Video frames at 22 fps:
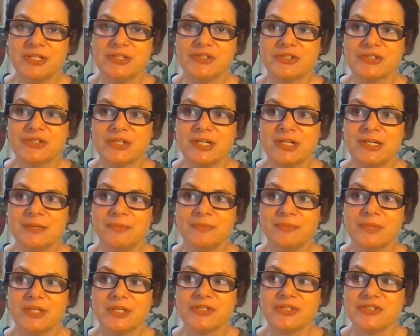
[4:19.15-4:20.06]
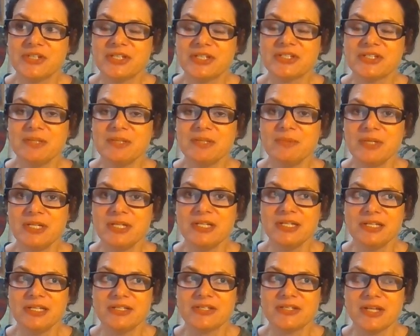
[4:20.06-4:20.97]
It's a
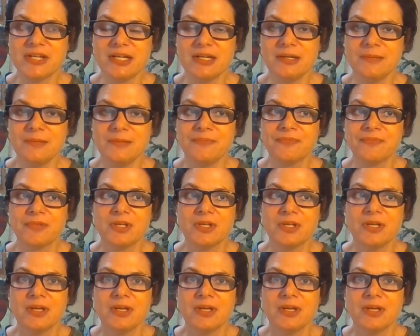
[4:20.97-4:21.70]
60-minute exam,